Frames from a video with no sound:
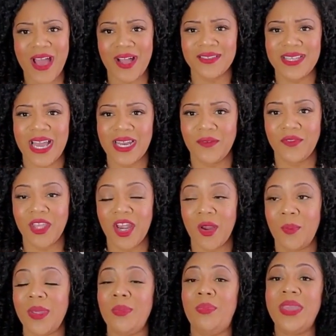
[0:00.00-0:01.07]
outside of
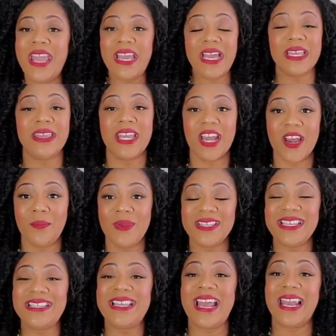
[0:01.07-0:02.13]
therapy. Being a therapist
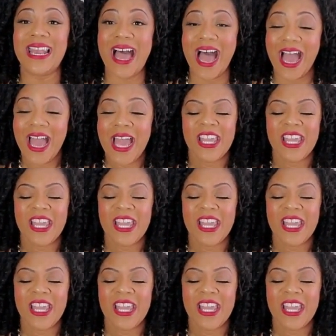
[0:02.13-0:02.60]
is a lot.